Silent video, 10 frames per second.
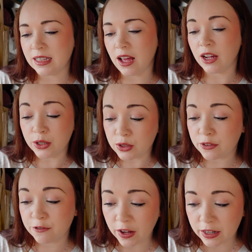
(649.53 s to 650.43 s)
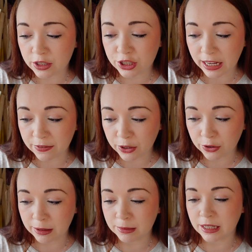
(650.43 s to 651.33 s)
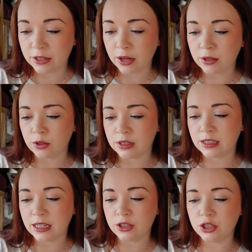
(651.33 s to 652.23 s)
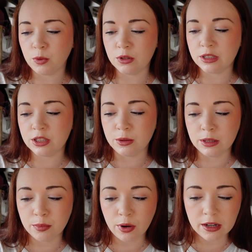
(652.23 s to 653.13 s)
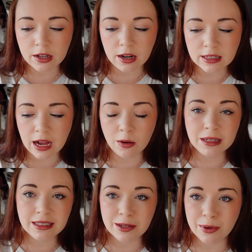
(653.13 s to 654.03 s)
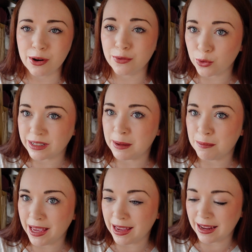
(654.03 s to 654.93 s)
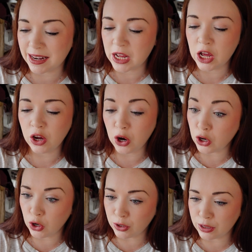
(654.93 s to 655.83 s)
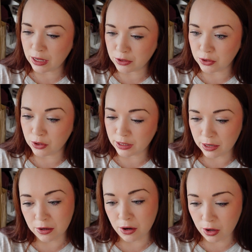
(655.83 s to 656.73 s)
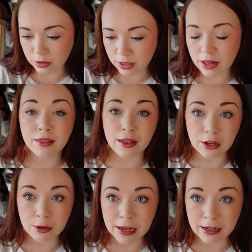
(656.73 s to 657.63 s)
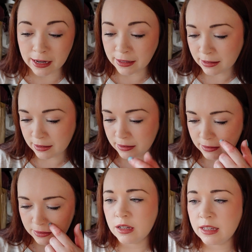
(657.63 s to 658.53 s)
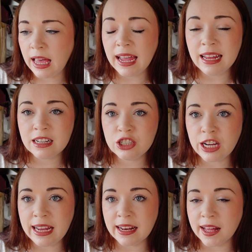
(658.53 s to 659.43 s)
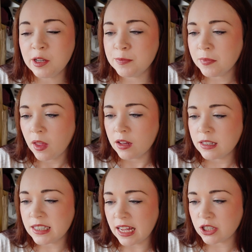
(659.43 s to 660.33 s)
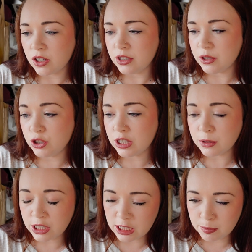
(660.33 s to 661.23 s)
I use the Fun as shaving cream because it goes on as thick as you want it to and the bright colours help me see where I've already been. I like that a lot. Thank you, Madeline. Kayla Jailer said, I use shower gel as